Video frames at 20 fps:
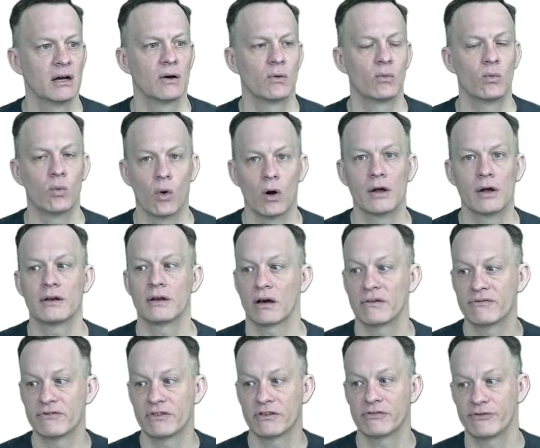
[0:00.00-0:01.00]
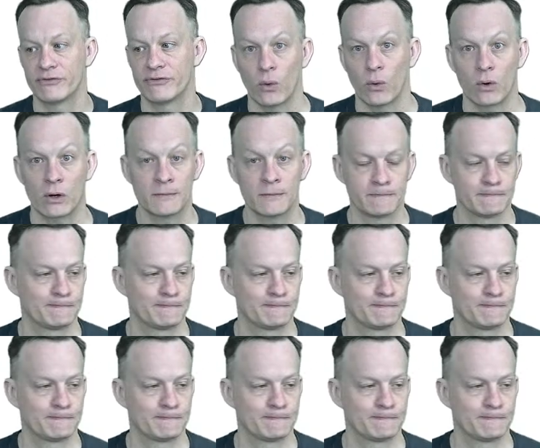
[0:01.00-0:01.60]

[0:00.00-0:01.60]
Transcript: one of the four.